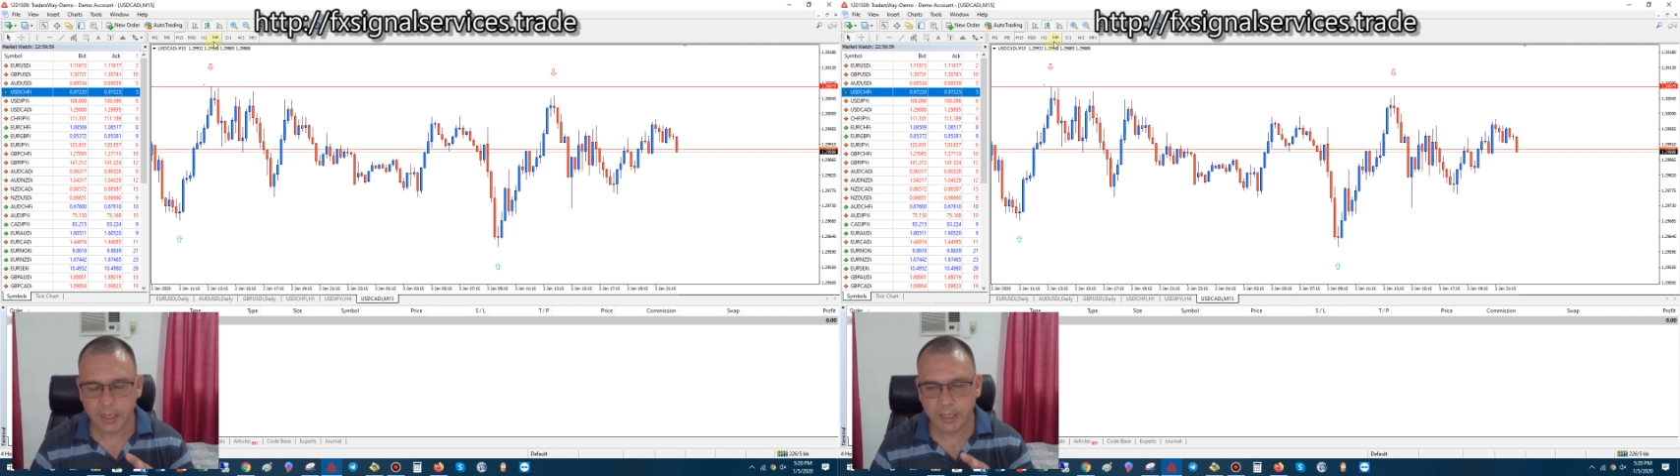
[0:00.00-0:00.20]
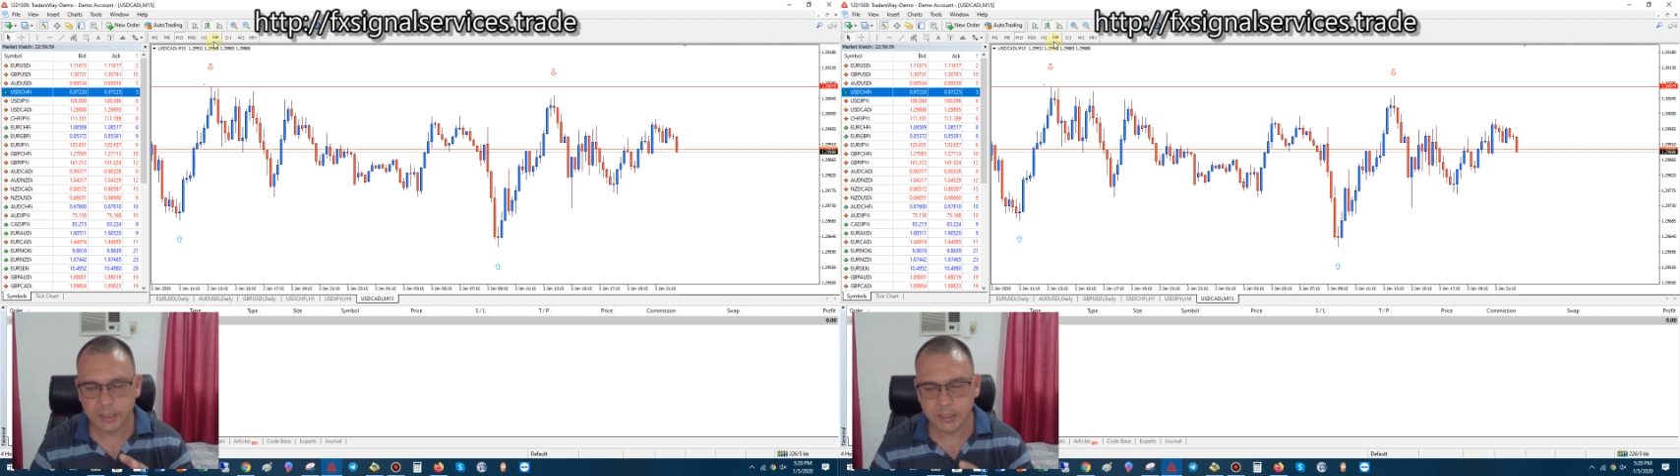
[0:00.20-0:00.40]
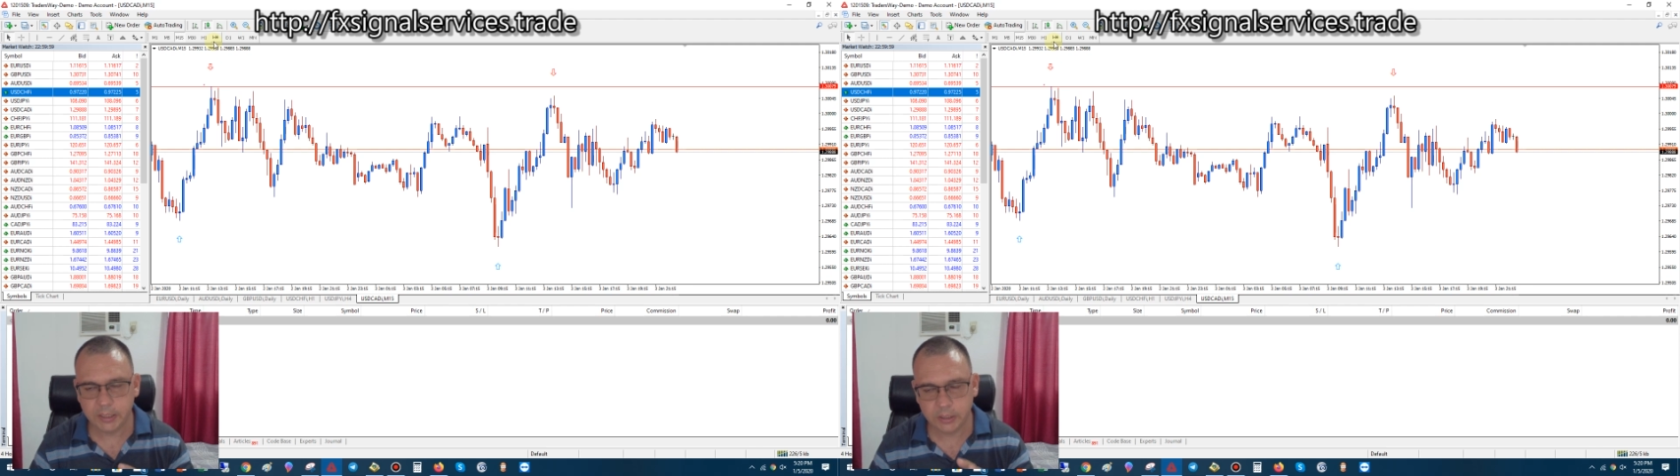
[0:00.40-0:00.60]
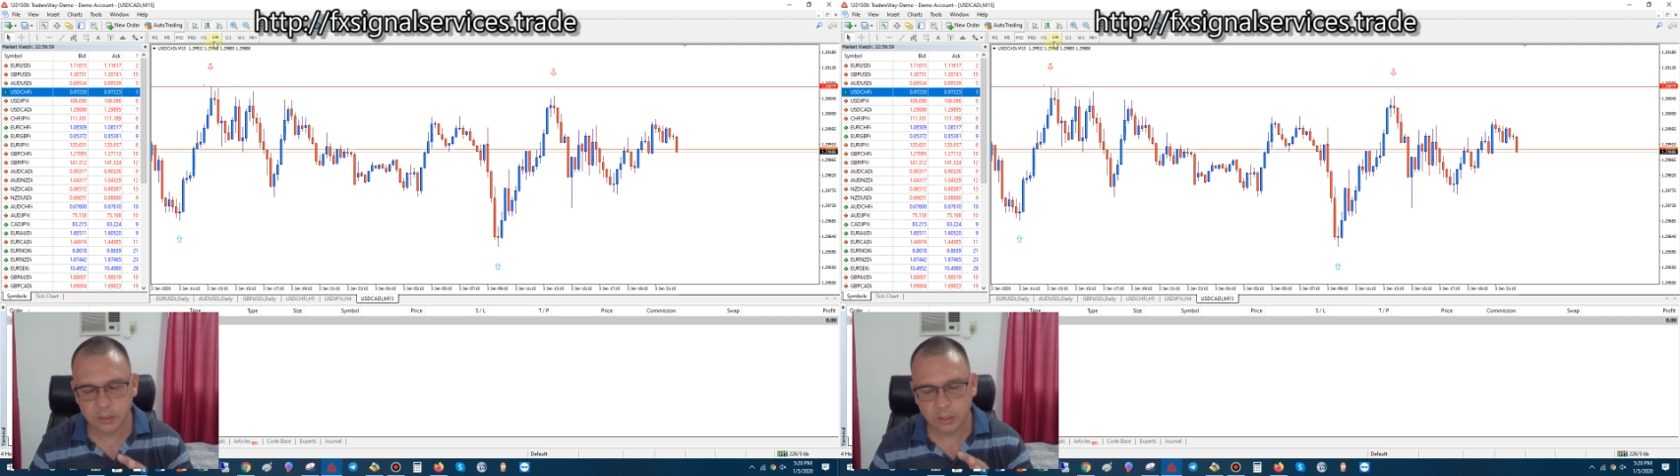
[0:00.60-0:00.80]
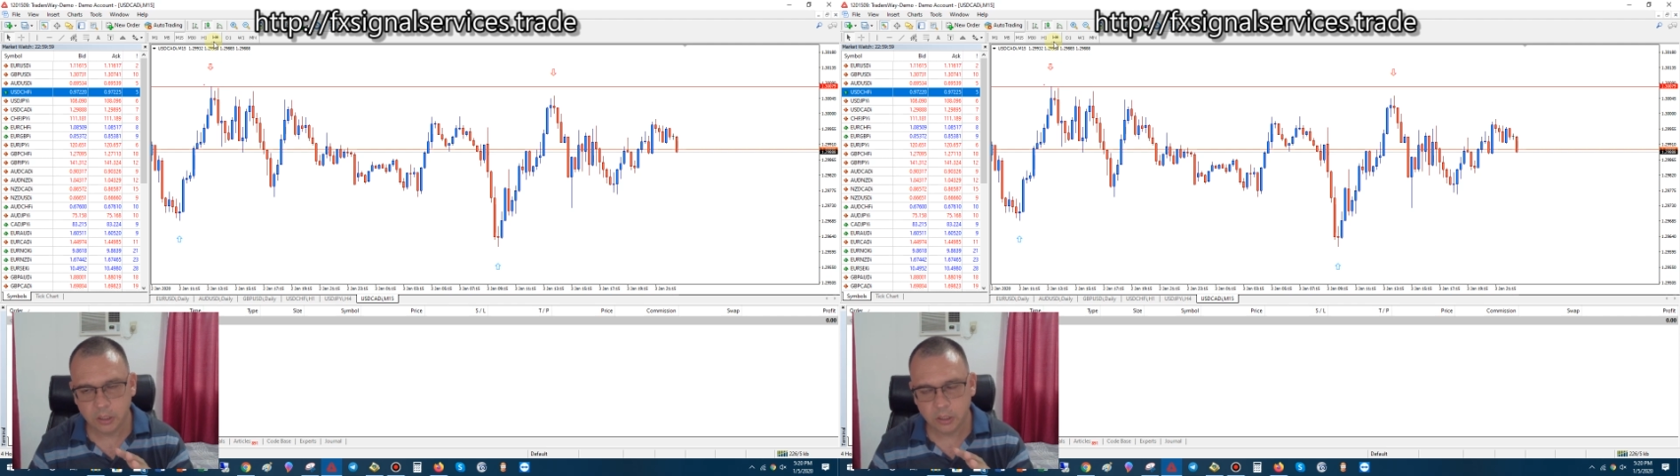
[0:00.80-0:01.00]
and
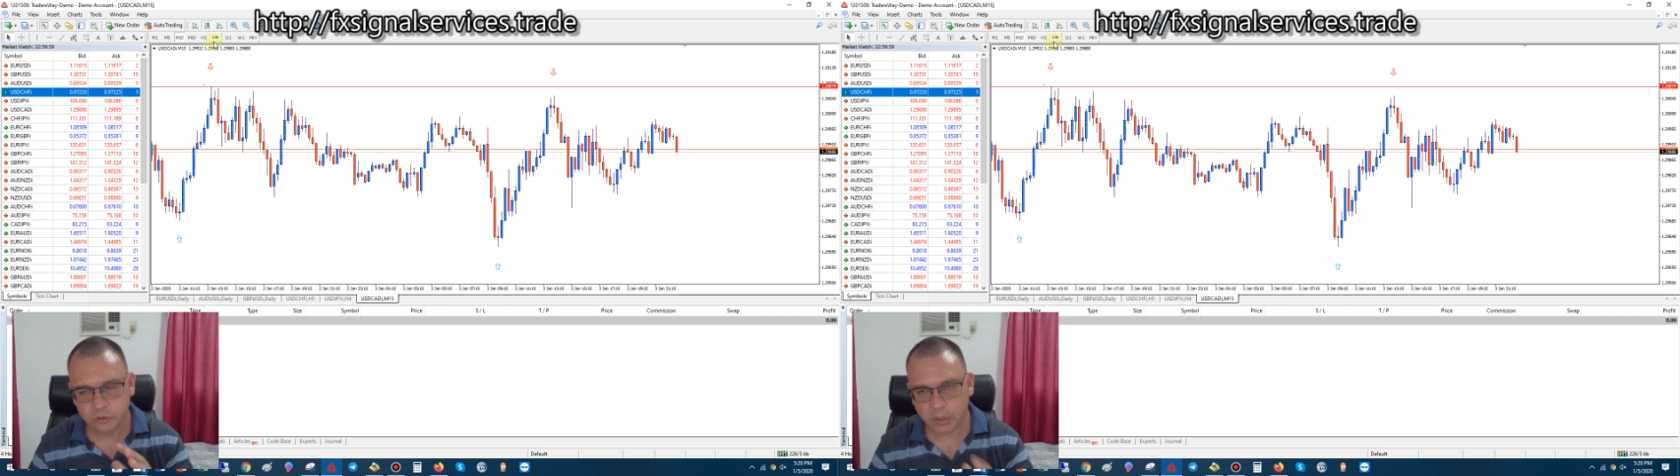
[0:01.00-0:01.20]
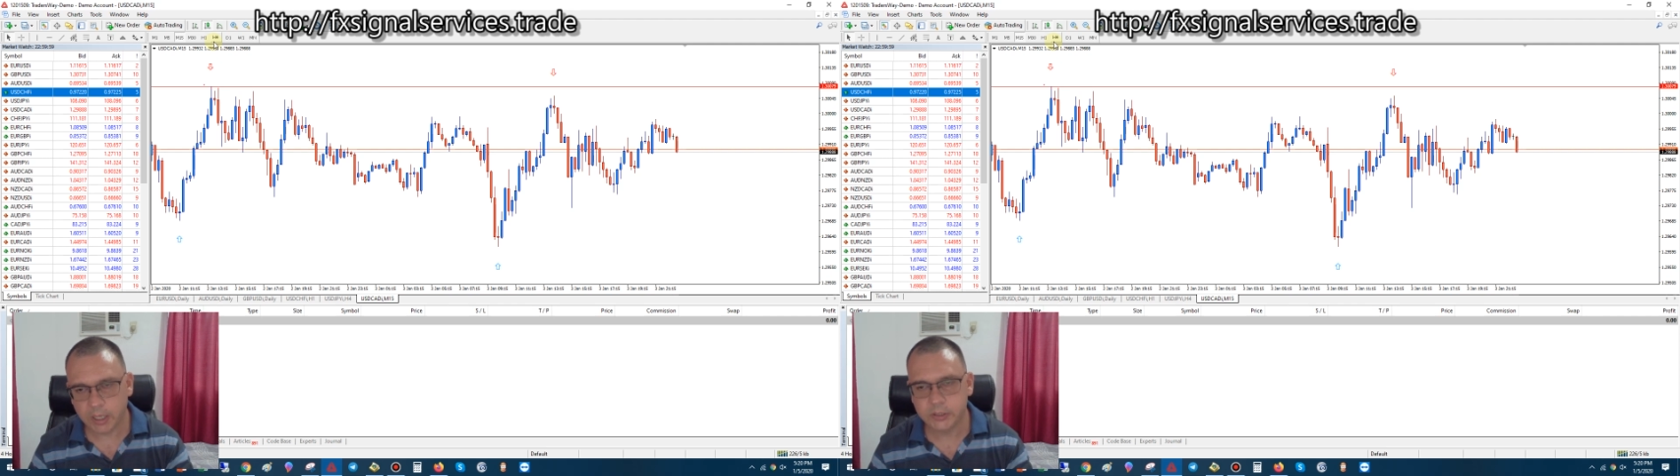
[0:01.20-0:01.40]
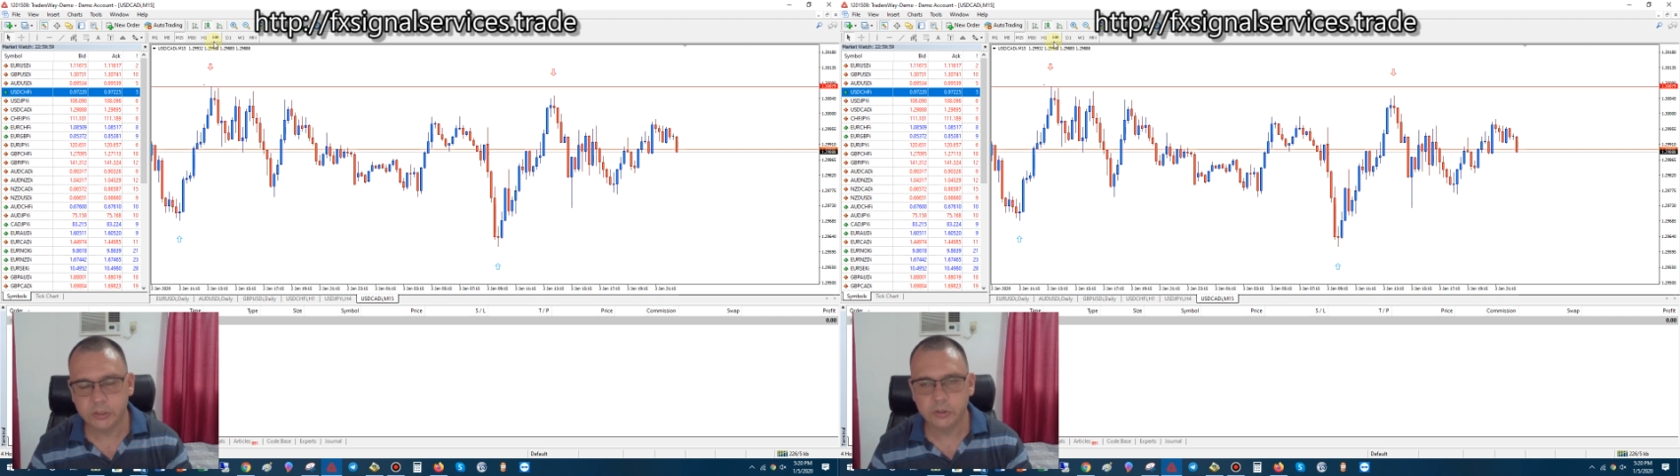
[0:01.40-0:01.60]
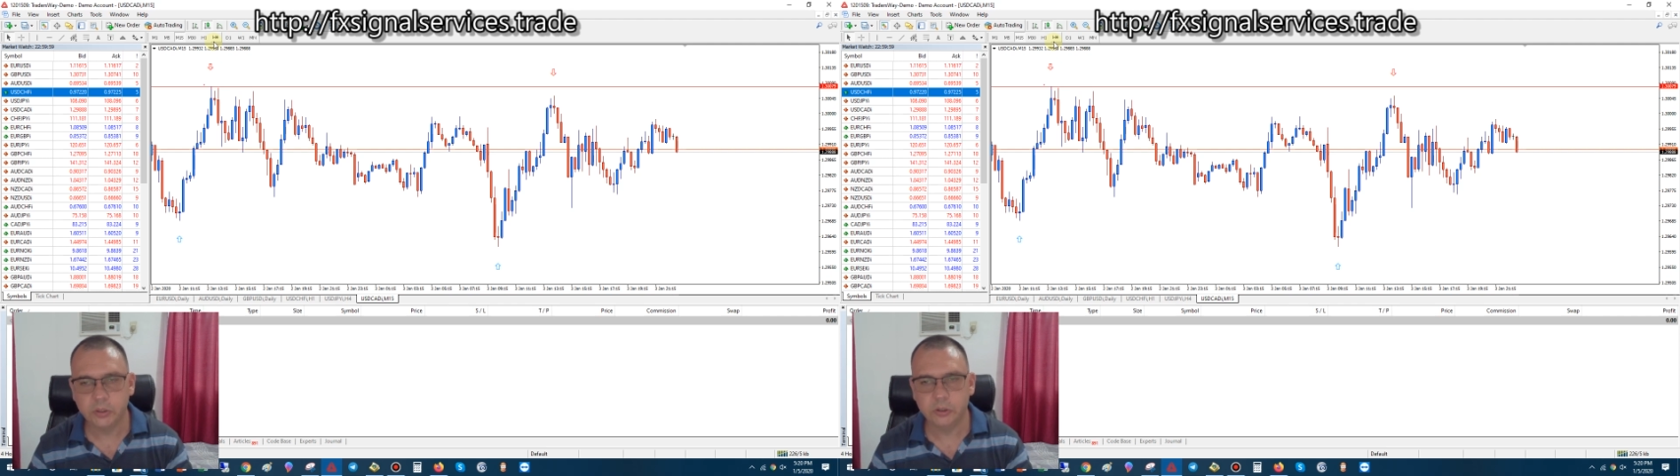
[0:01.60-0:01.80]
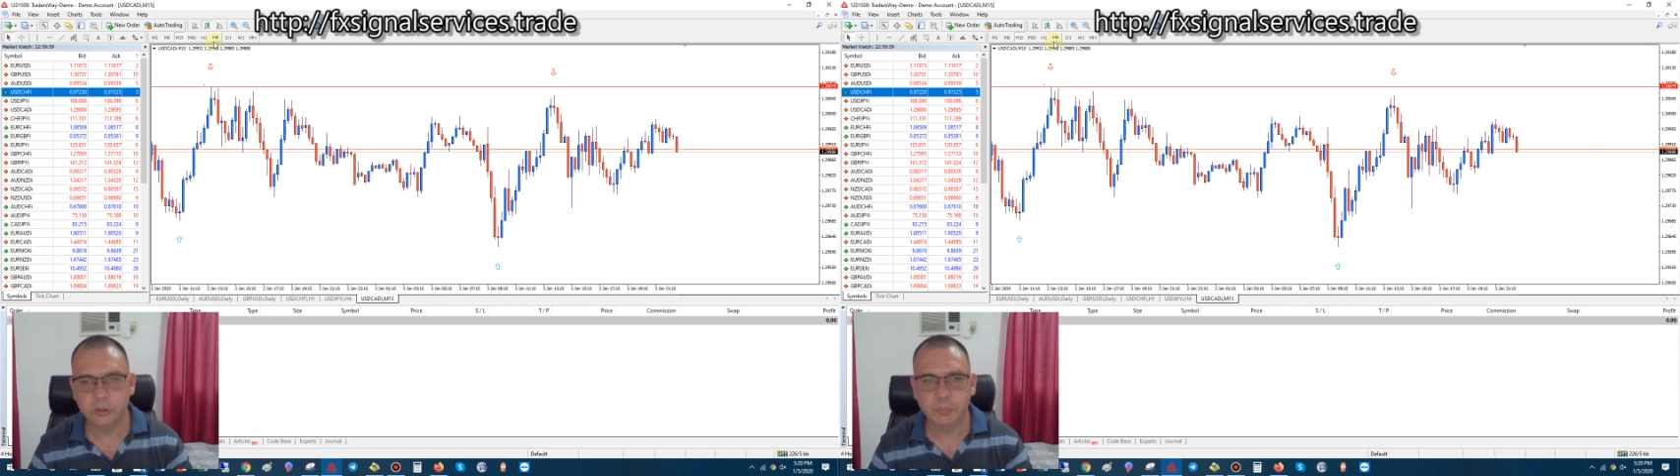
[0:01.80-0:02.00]
then try to
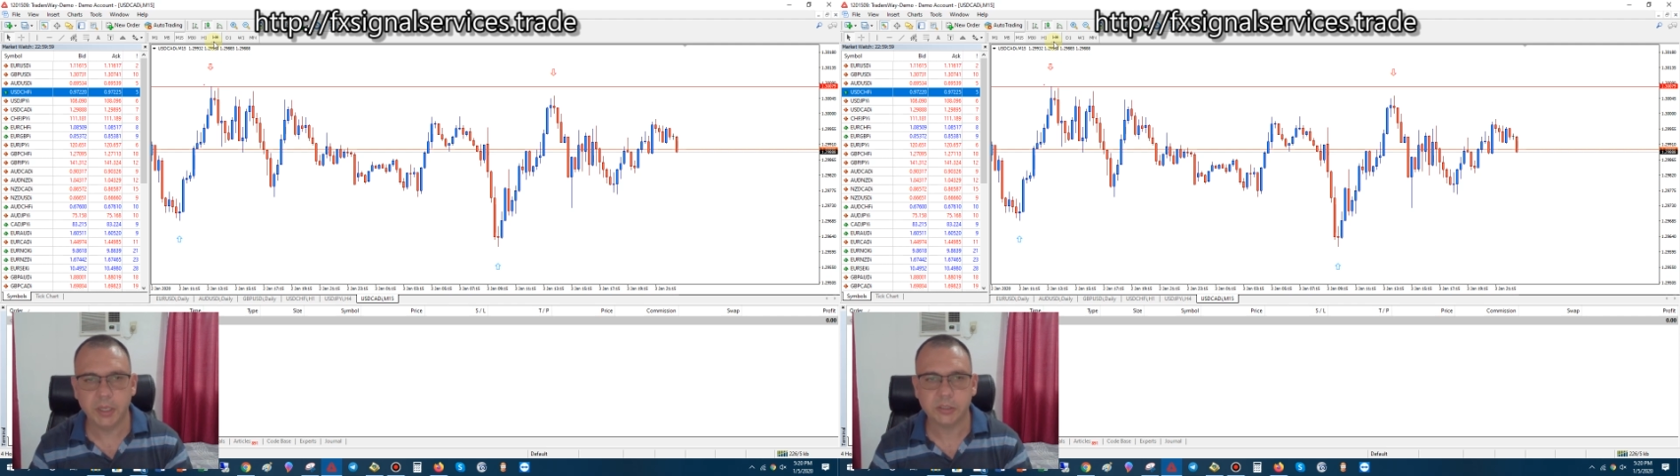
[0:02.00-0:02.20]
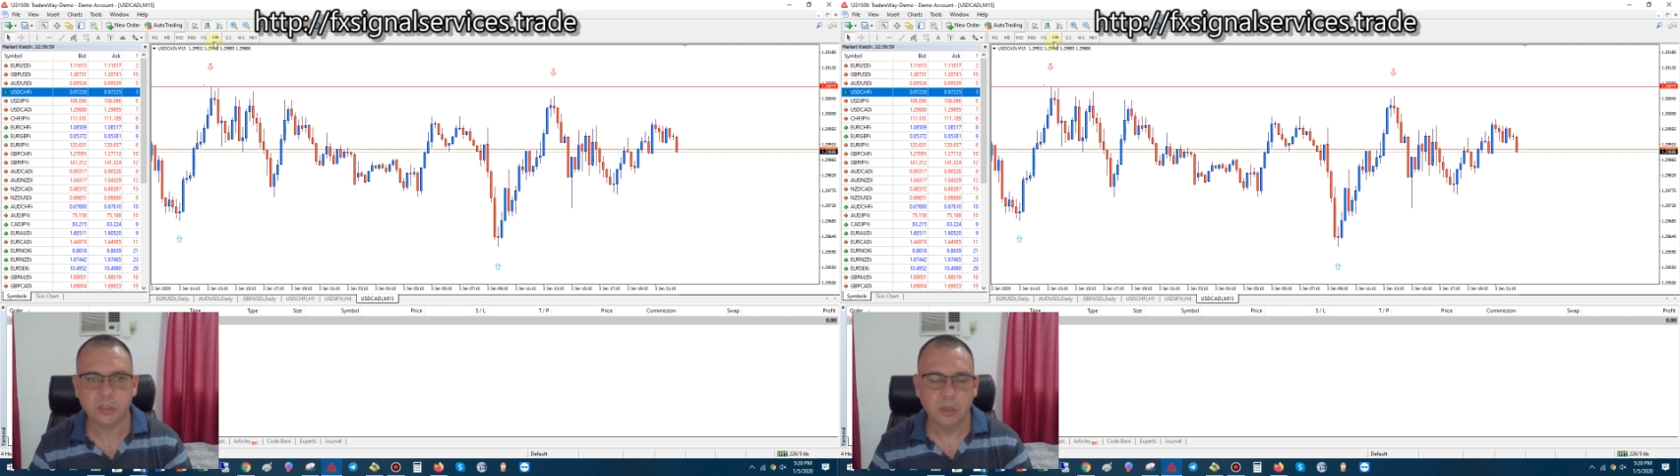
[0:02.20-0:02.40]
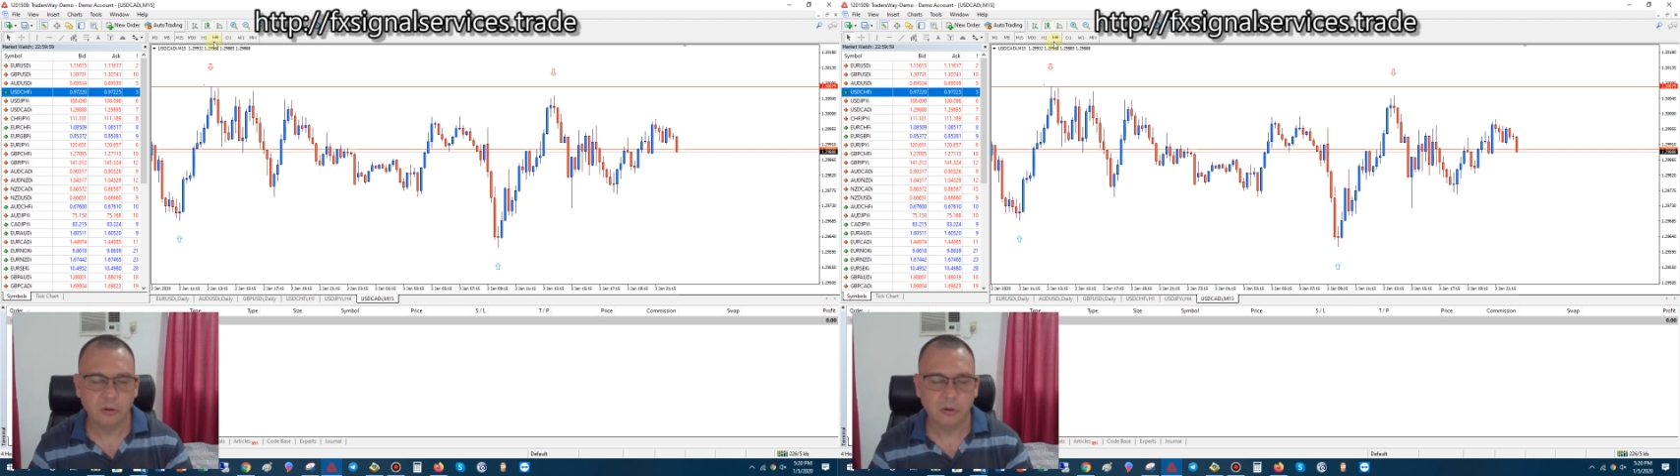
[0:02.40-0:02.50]
do your best.